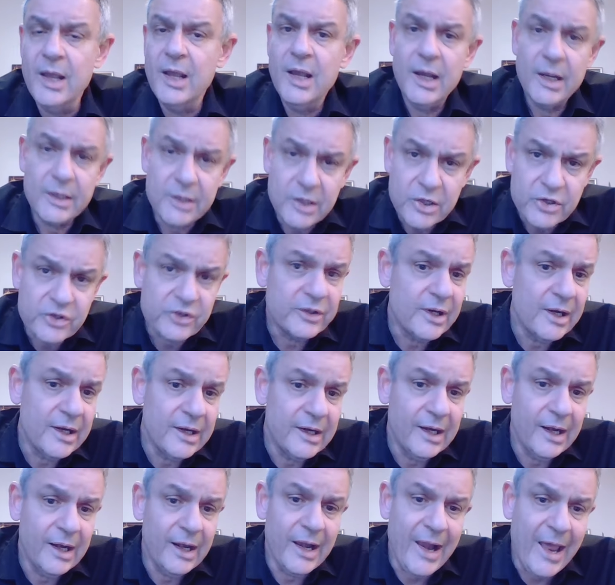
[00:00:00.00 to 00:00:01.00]

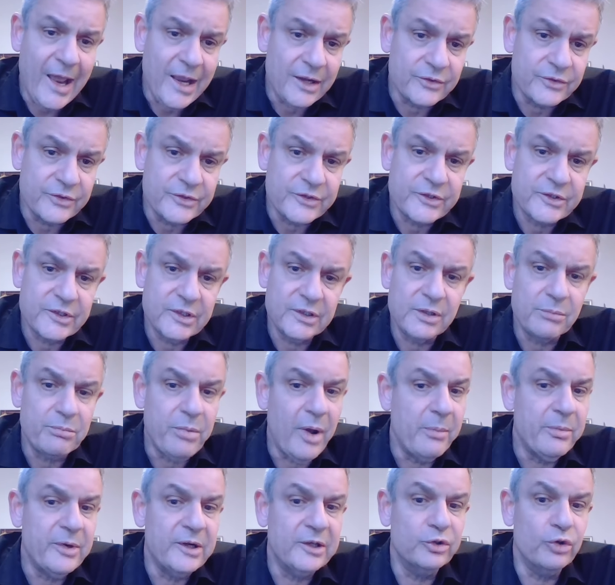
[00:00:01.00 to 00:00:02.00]
Additionally, lands in the
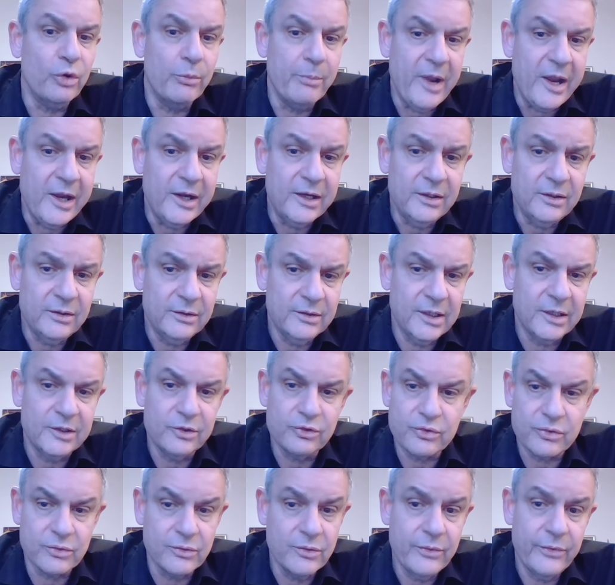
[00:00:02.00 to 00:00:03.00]
public domain, in
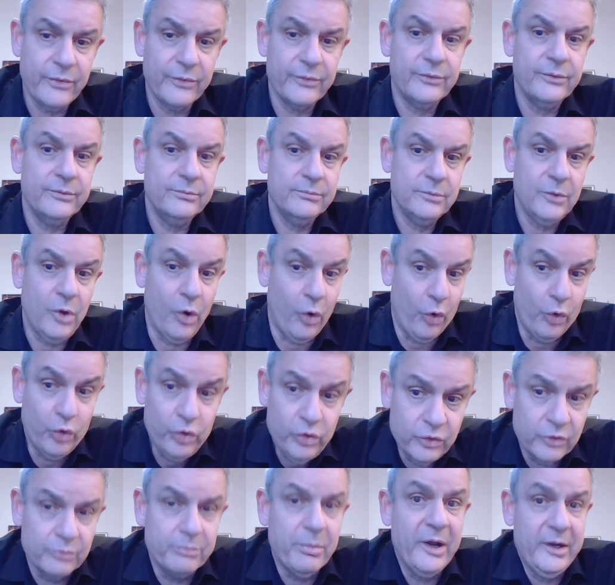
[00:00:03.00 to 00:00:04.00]
truth,
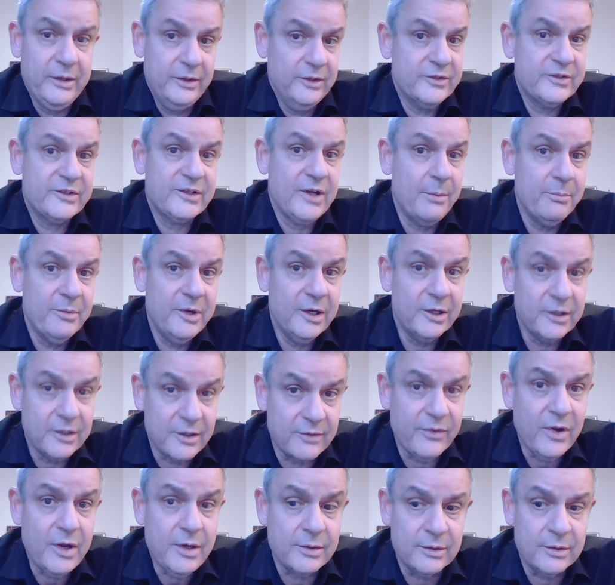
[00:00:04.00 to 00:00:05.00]
owned by the Sami and
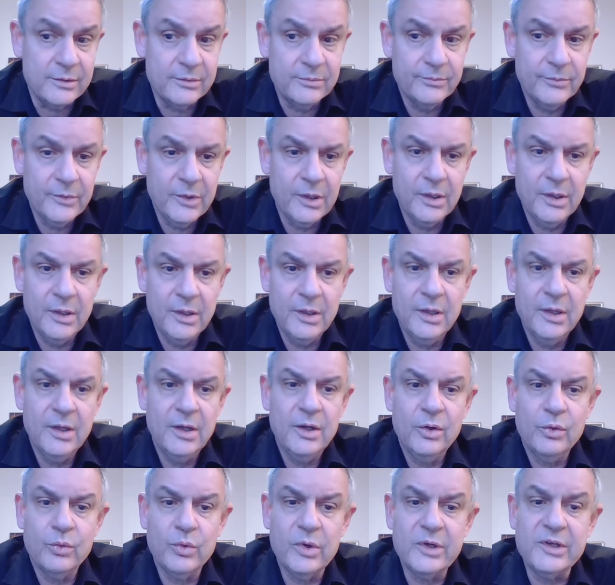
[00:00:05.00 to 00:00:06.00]
Kven,
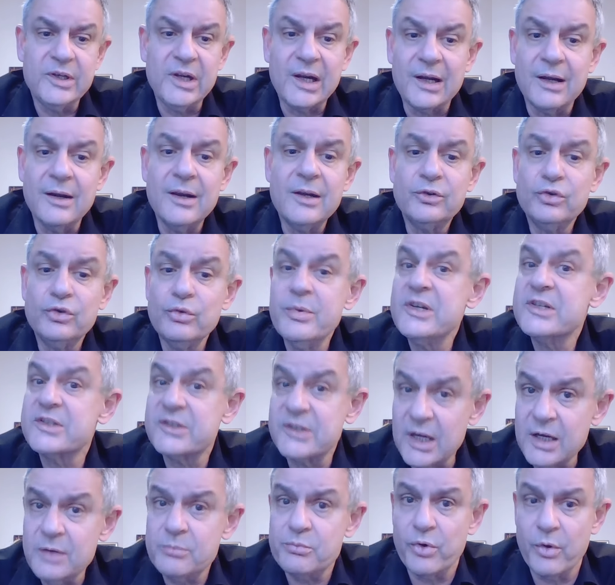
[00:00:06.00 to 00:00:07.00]
were declared to be
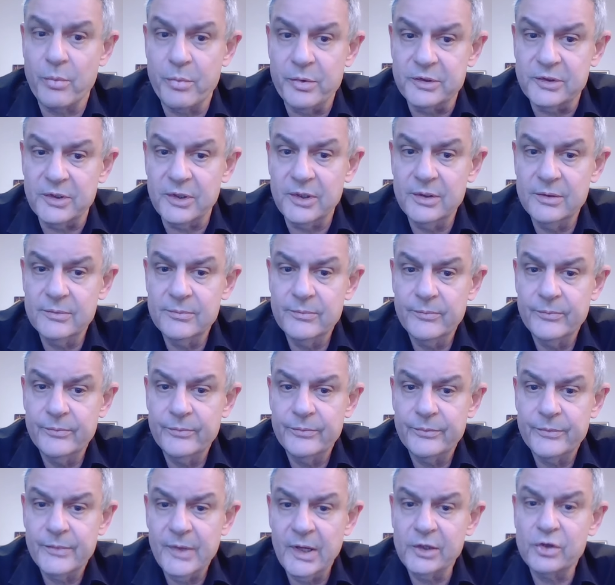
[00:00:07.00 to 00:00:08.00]
state property
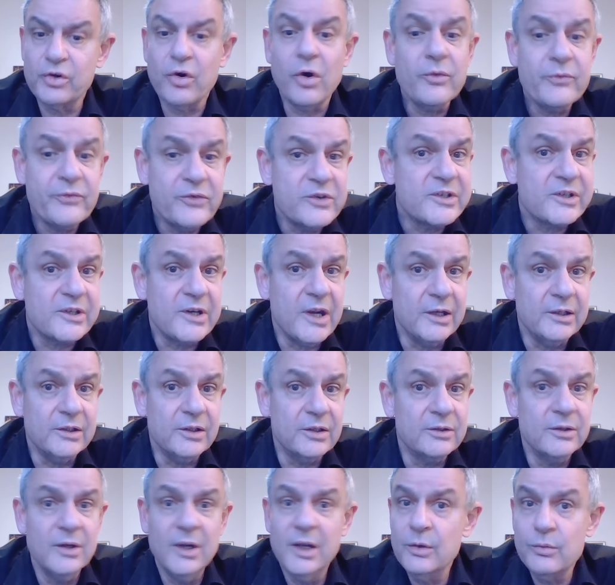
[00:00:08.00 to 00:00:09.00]
and
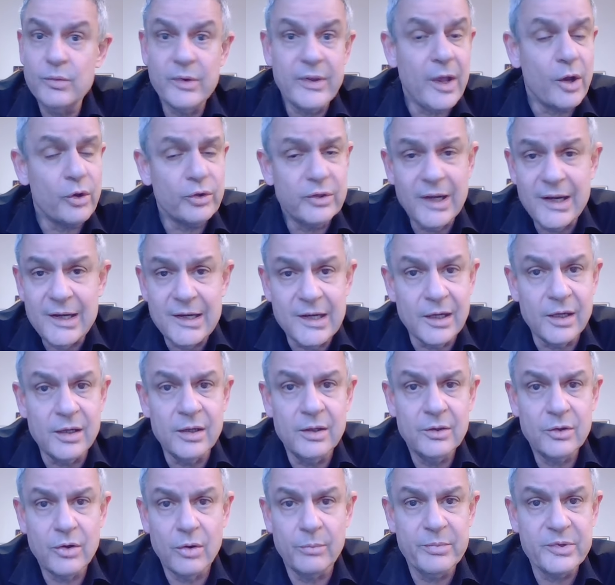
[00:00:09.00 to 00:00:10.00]
confiscated without
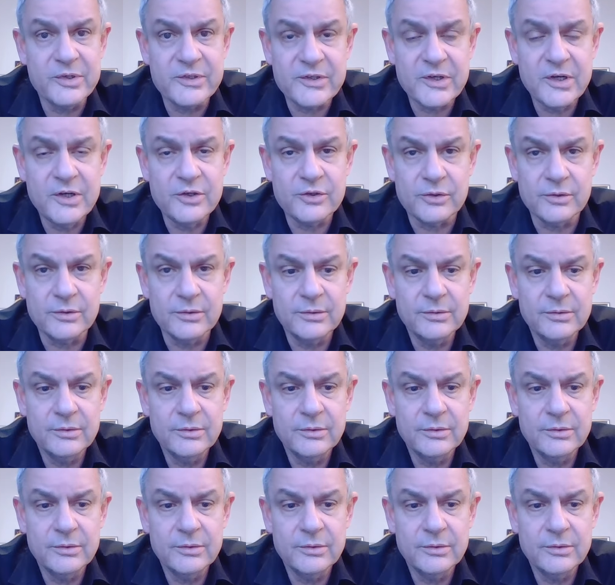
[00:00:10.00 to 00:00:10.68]
any compensation.